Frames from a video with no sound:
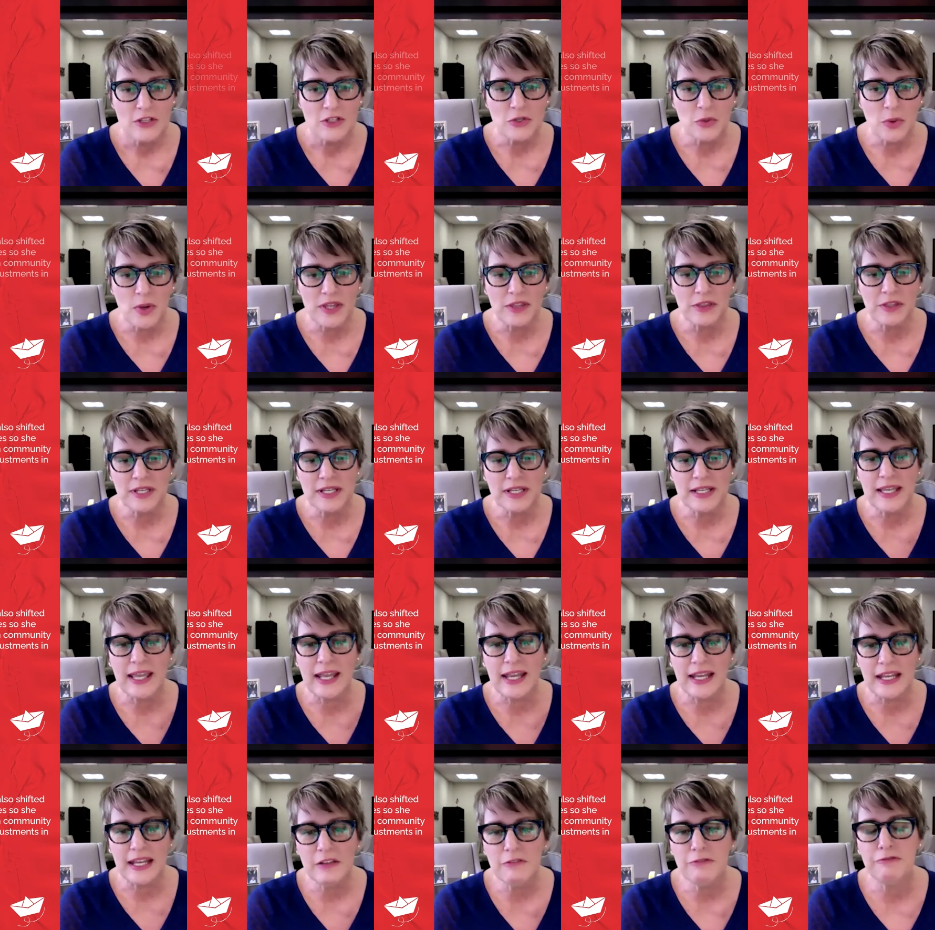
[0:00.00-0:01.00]
So I think
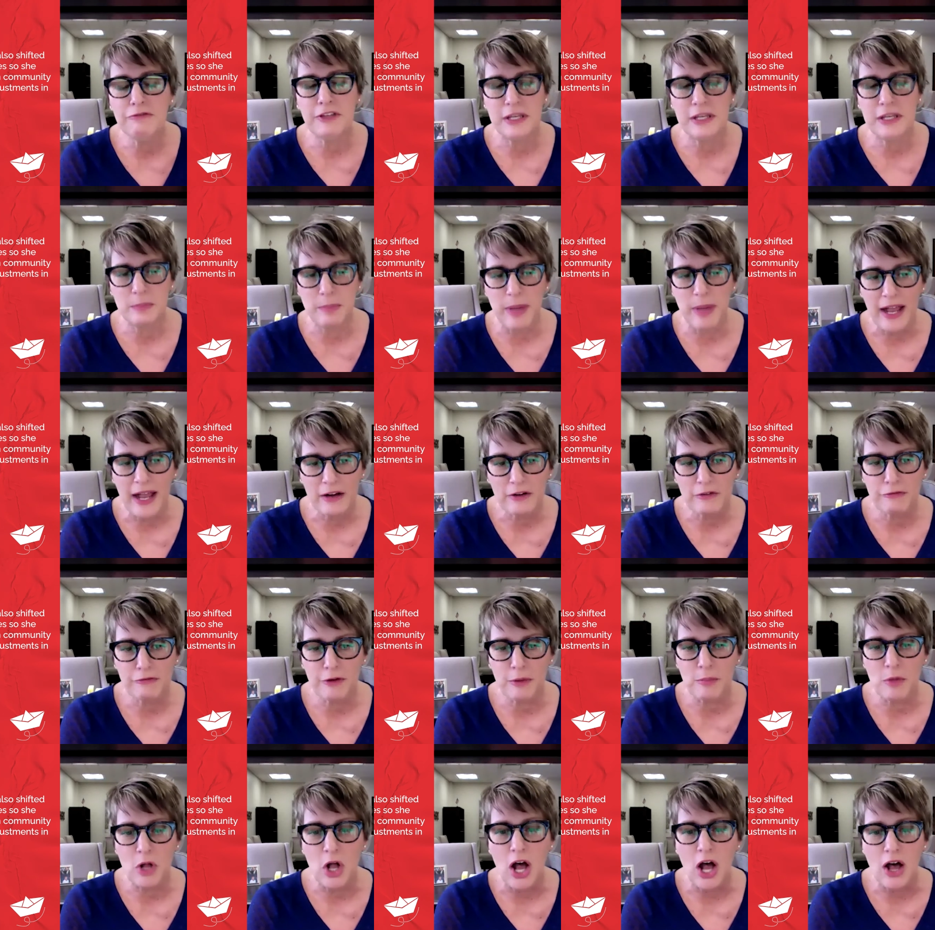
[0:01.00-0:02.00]
getting feedback
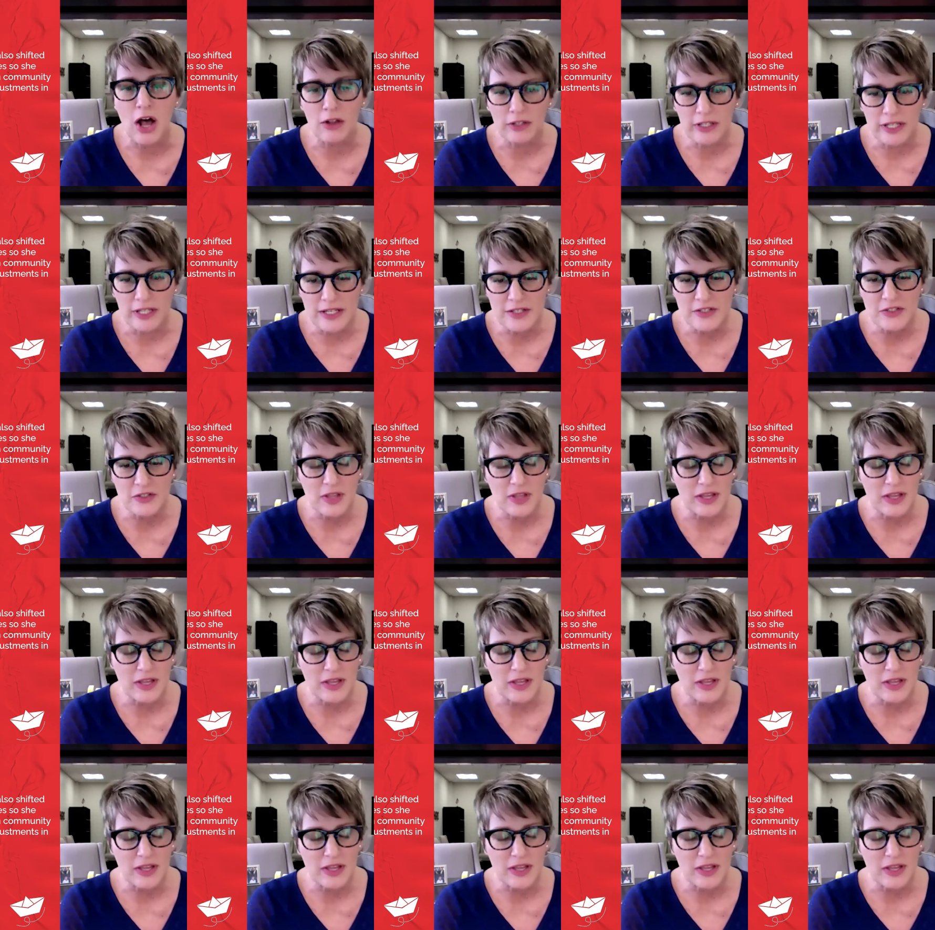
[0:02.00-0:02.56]
from colleagues,